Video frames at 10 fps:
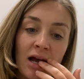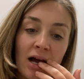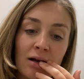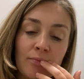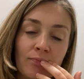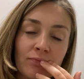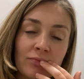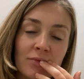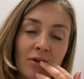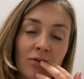
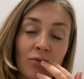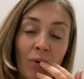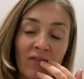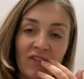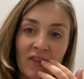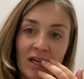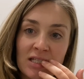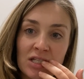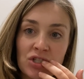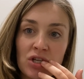One thing they
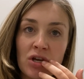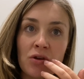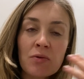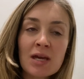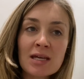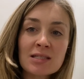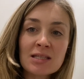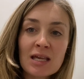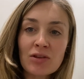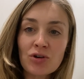did do is,
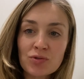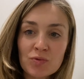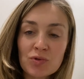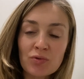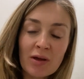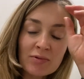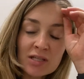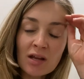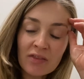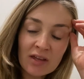in the hospital, there was
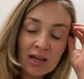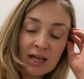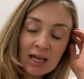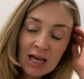another